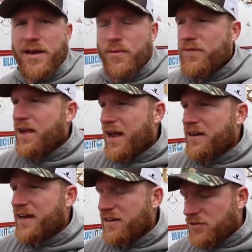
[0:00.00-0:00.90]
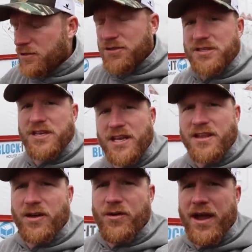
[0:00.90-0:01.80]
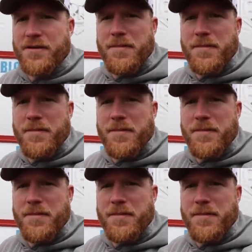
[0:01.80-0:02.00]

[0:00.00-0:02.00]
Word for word: and we've got a nice little stick that Greg